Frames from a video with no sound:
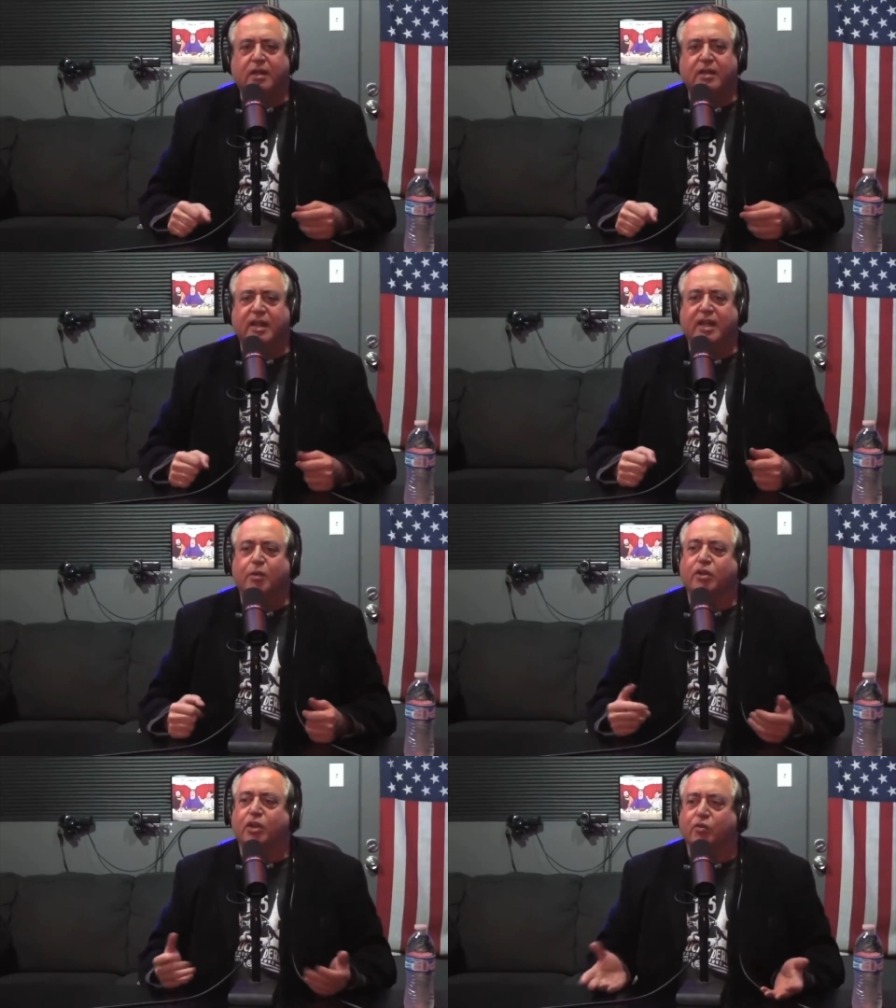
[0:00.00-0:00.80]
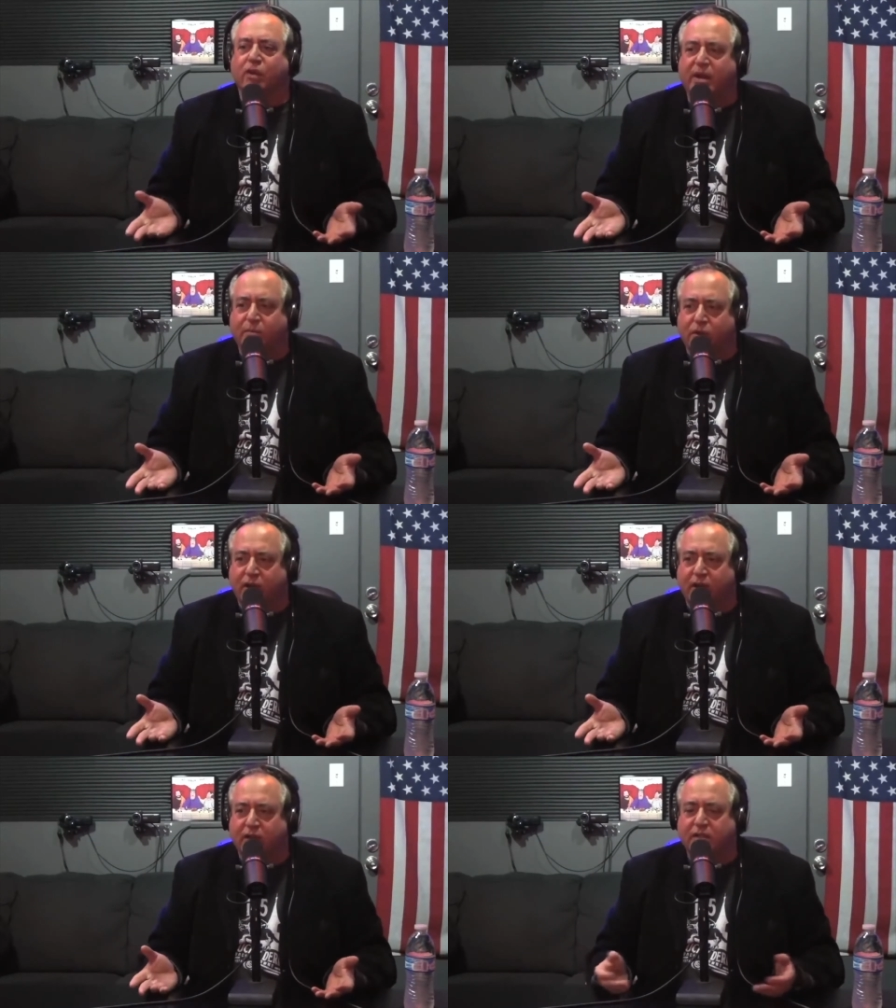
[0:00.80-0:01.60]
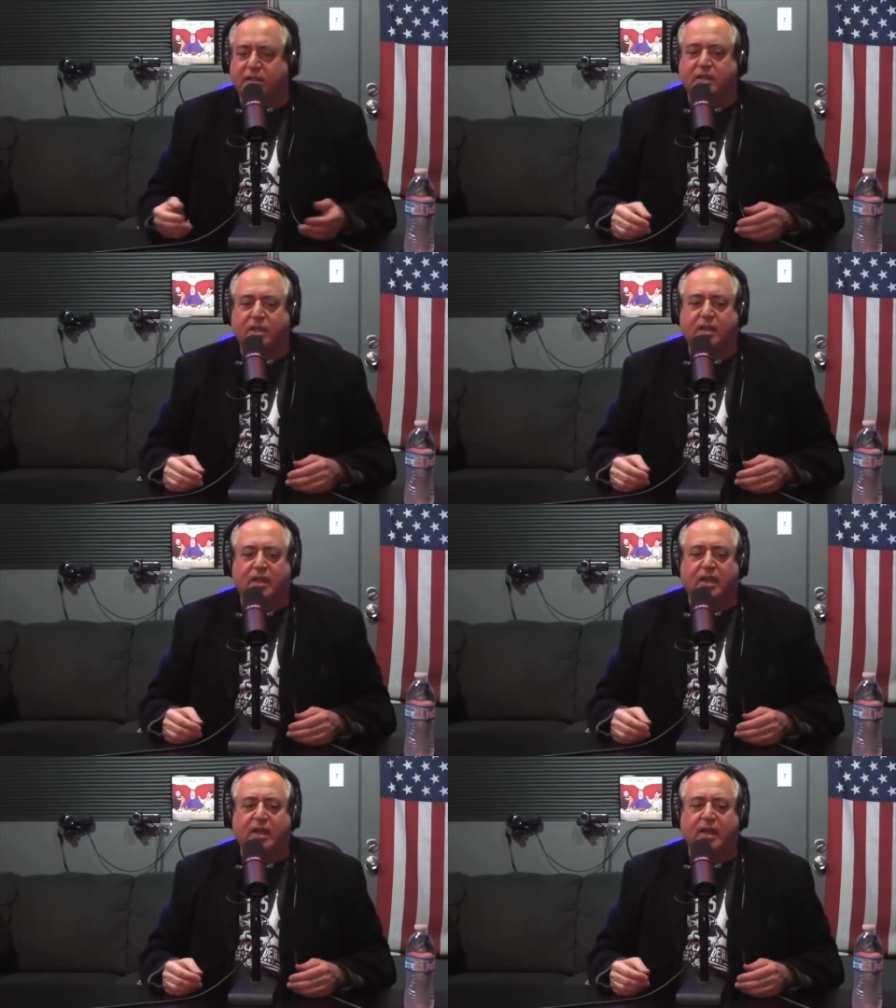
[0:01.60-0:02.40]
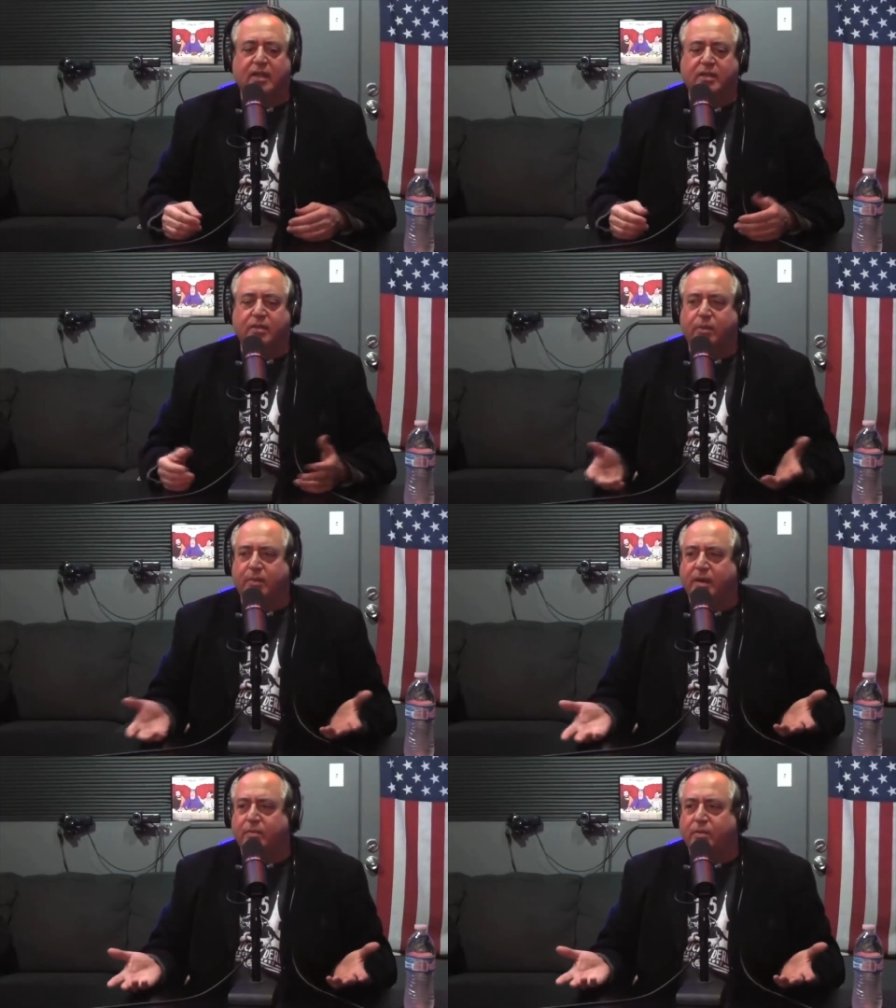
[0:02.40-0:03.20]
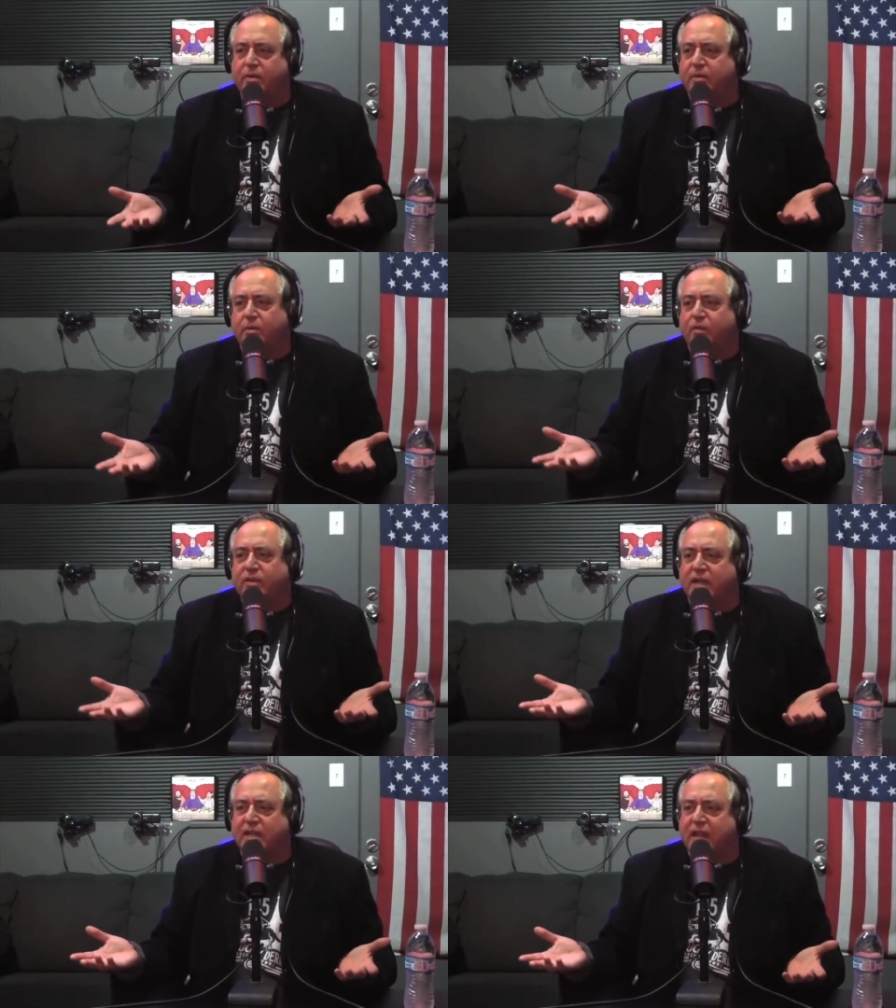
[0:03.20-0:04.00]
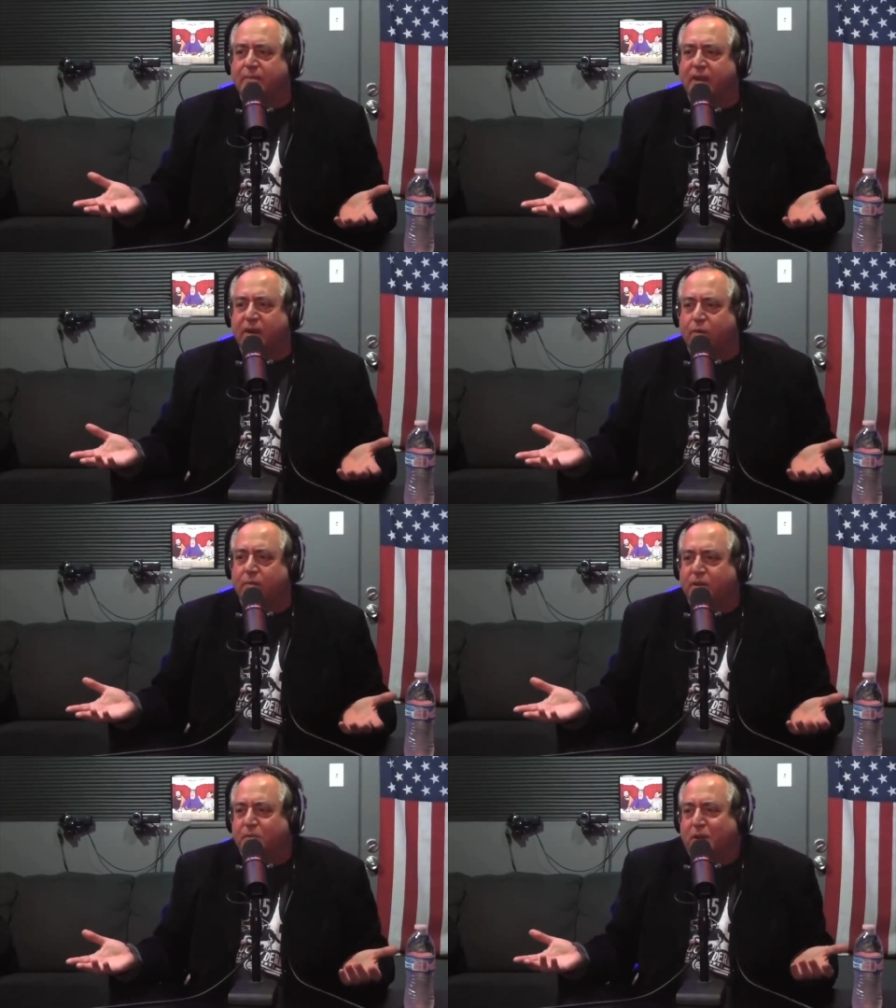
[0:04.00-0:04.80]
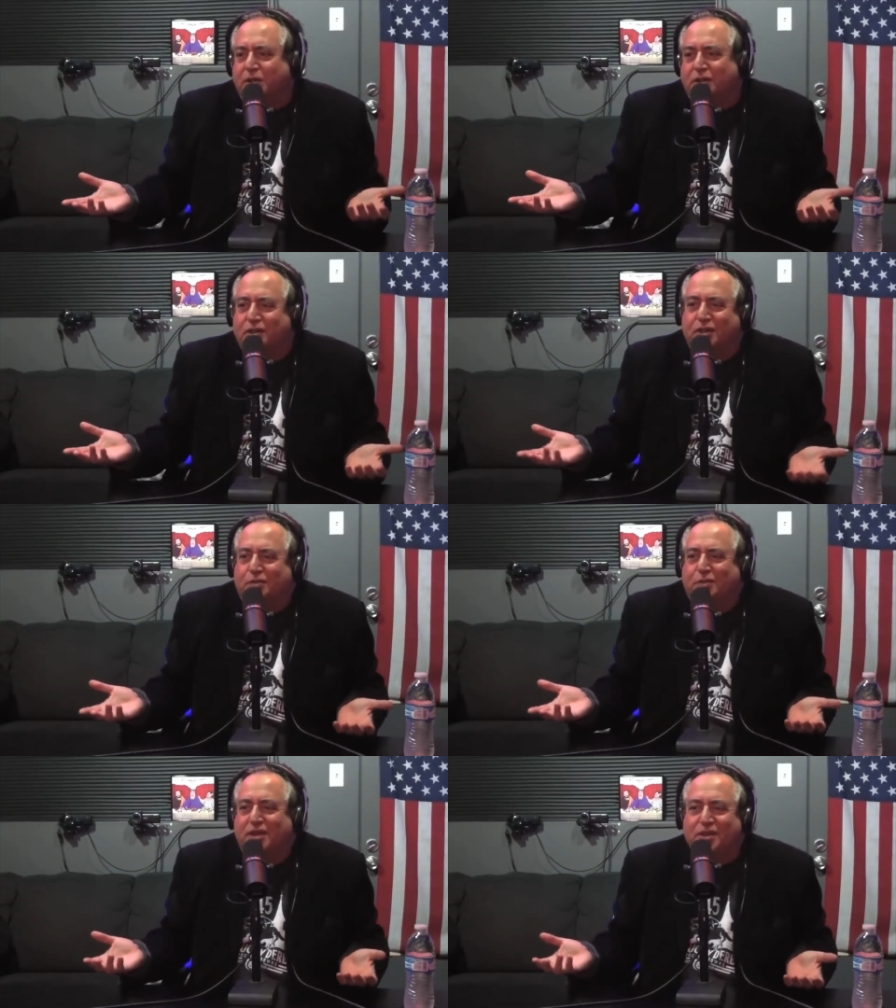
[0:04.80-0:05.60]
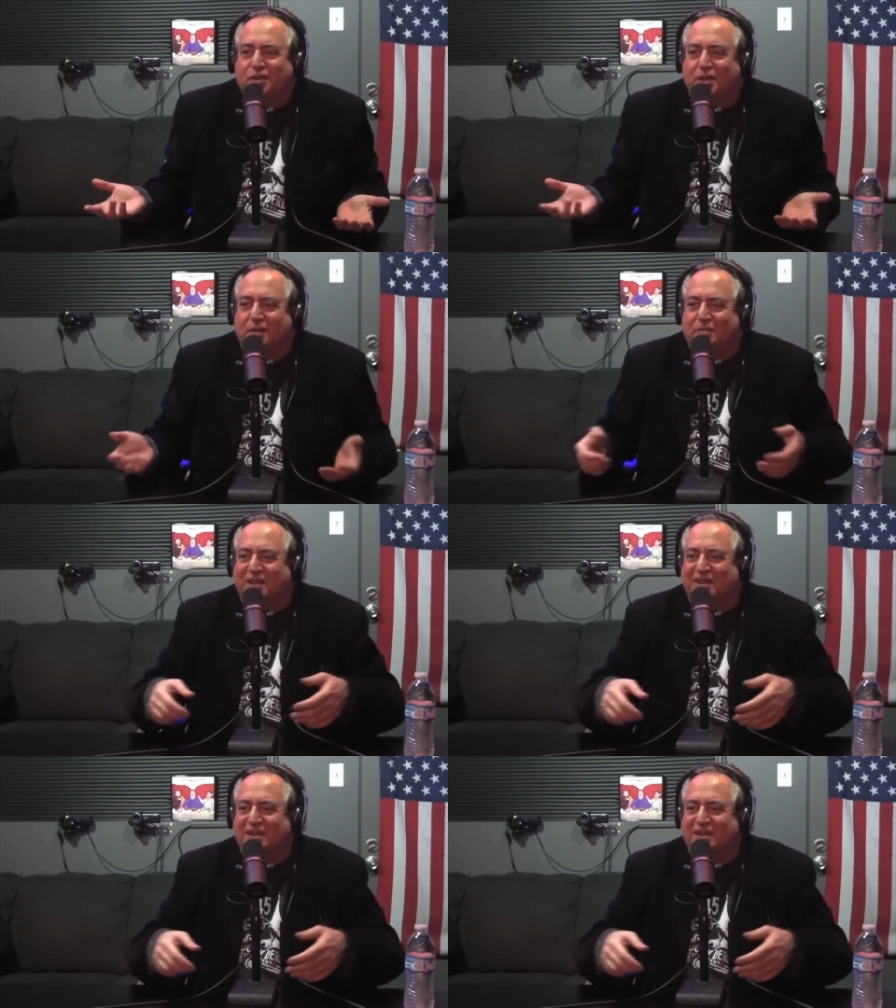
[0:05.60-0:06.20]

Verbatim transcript: They know what the Green Book is. And uh, we made a the movie's not that bad. It won Best Picture, so we didn't do that. Bad.